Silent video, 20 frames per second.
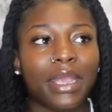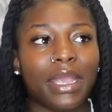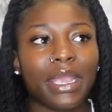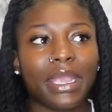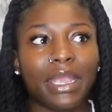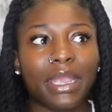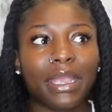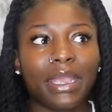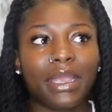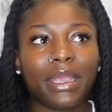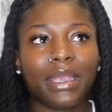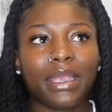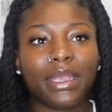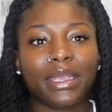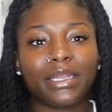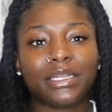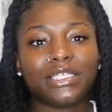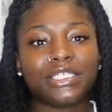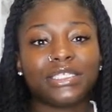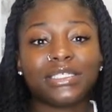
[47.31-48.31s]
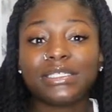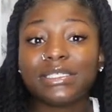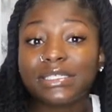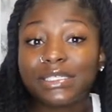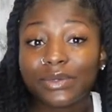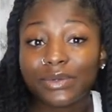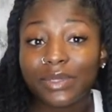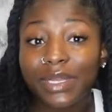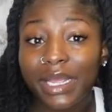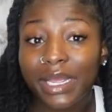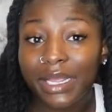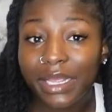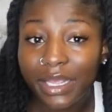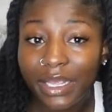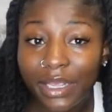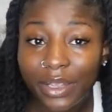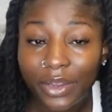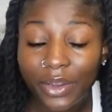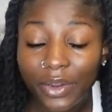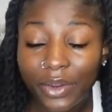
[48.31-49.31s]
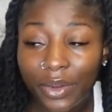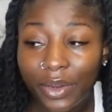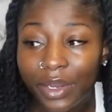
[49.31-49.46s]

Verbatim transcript: and she's still not here.